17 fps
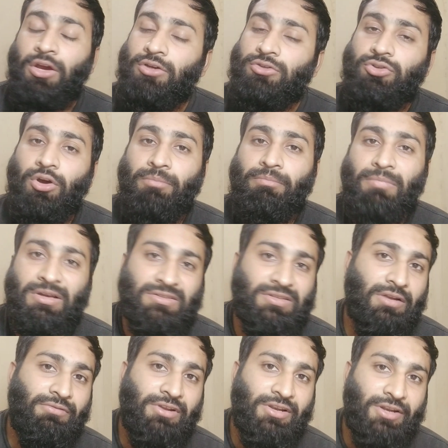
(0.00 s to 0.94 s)
your
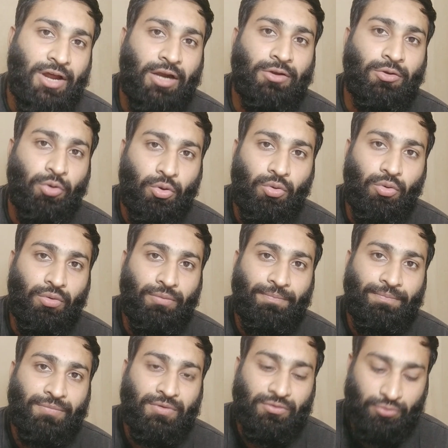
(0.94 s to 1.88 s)
muscle will not grow.
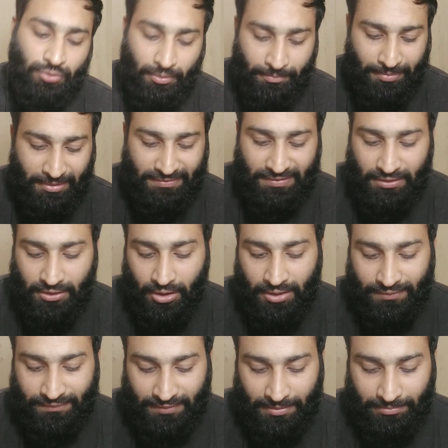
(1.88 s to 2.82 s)
So basic
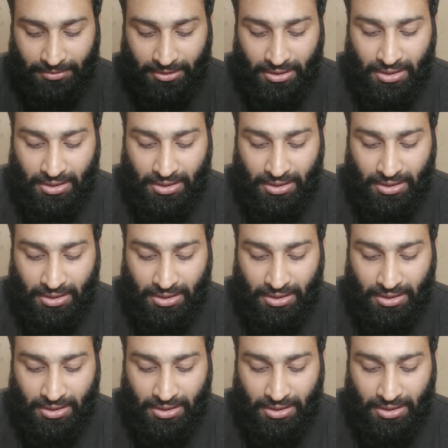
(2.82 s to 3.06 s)
concept.